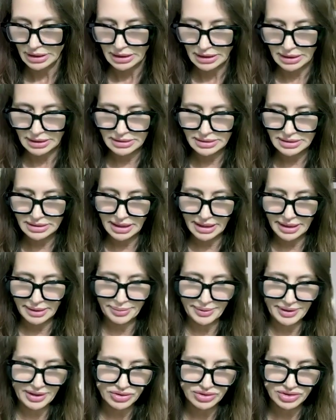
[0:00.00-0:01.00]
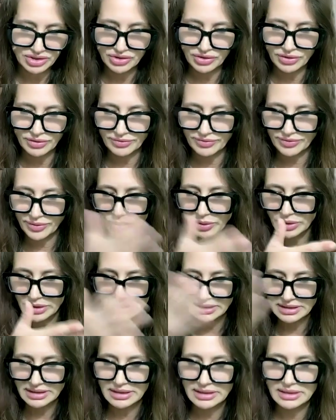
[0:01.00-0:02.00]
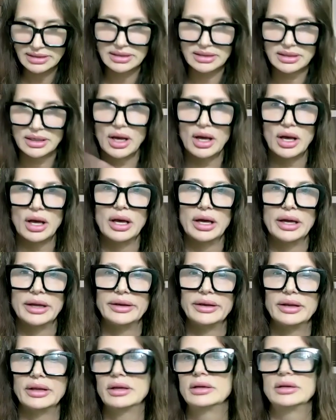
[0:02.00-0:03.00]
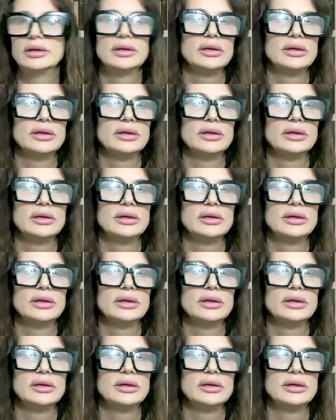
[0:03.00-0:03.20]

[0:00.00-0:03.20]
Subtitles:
It's like because your focus isn't on